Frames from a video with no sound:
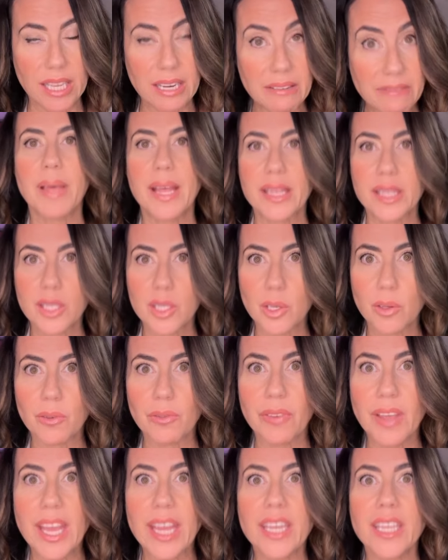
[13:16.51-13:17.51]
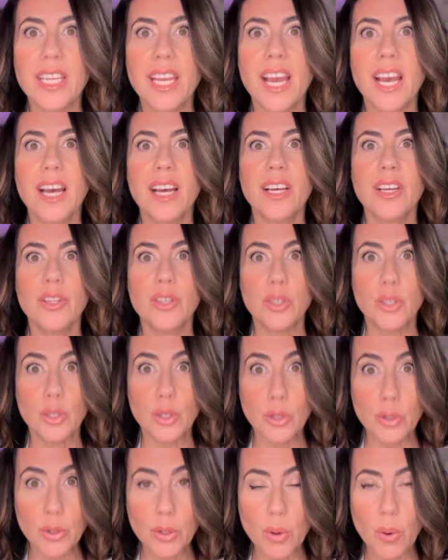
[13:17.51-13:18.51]
In Pennsylvania,
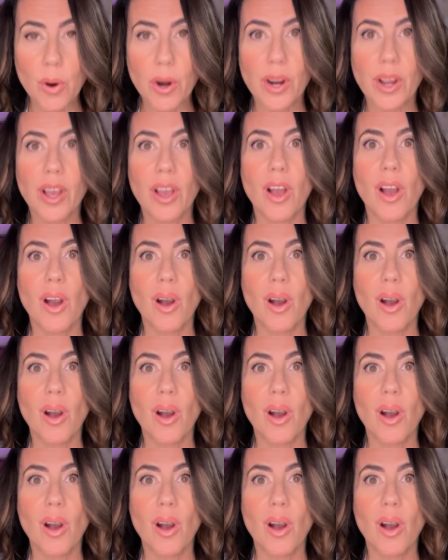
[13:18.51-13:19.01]
New York,